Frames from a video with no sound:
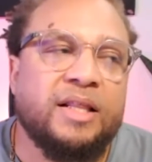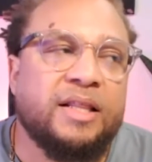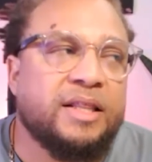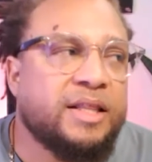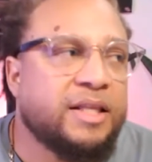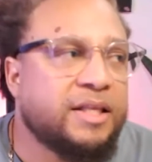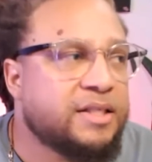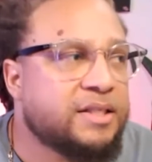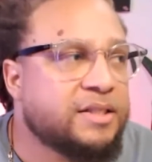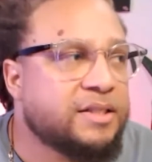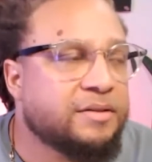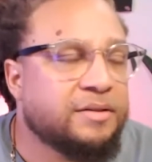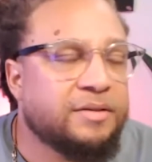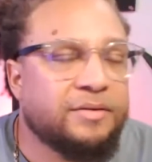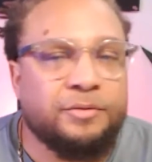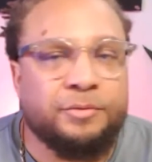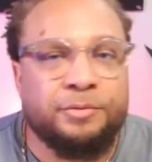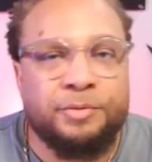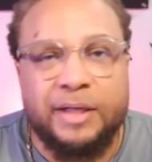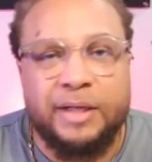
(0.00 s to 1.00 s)
This
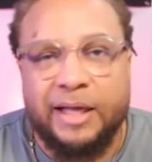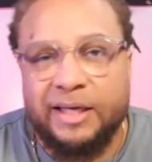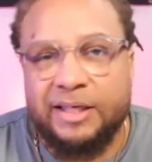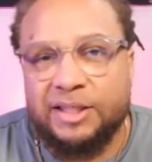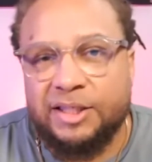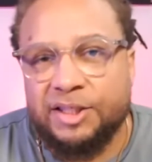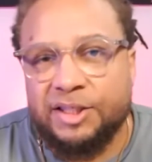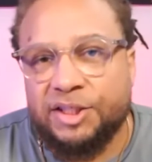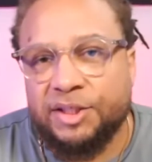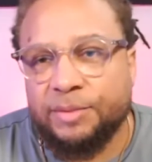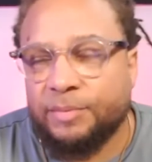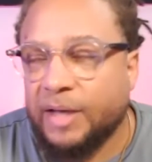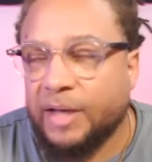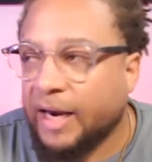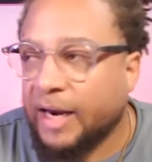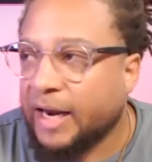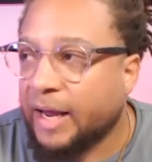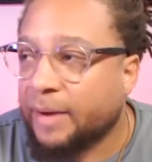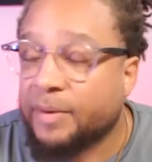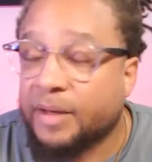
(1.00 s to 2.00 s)
relationship
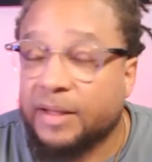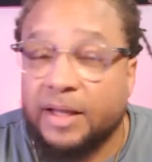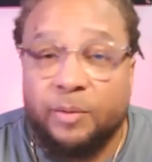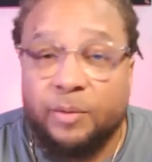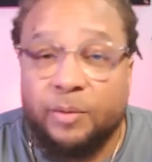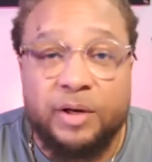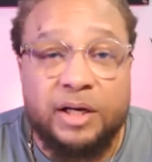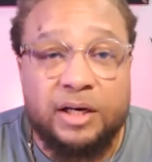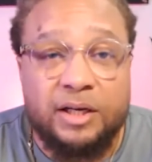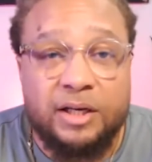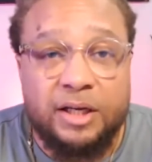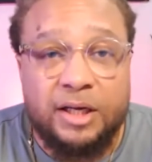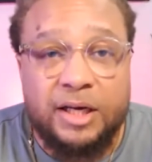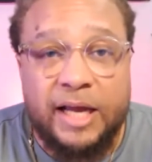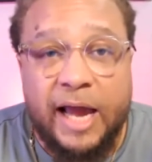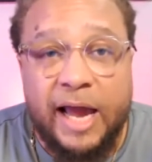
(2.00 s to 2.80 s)
dynamic that we're going to look